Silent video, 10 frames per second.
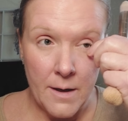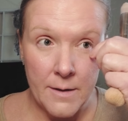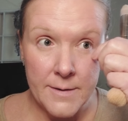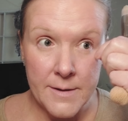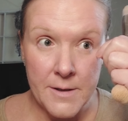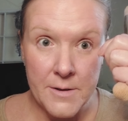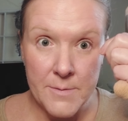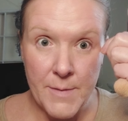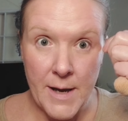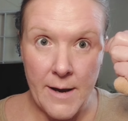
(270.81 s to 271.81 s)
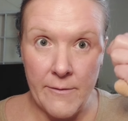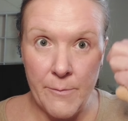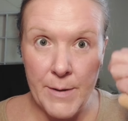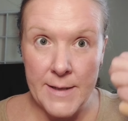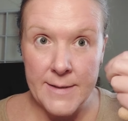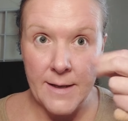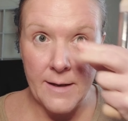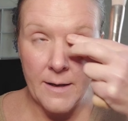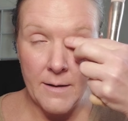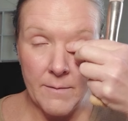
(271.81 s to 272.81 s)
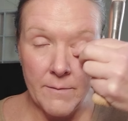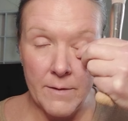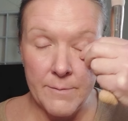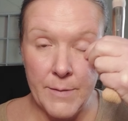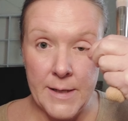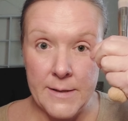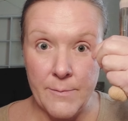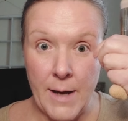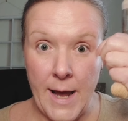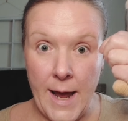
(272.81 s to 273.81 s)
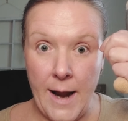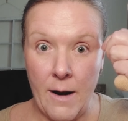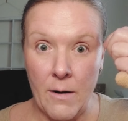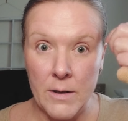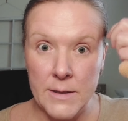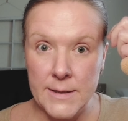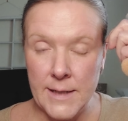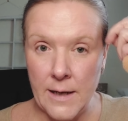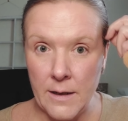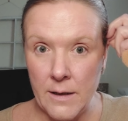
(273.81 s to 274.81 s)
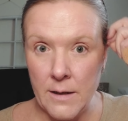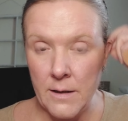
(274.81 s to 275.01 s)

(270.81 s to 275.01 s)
Excuse me, I have a piece of my hair stuck.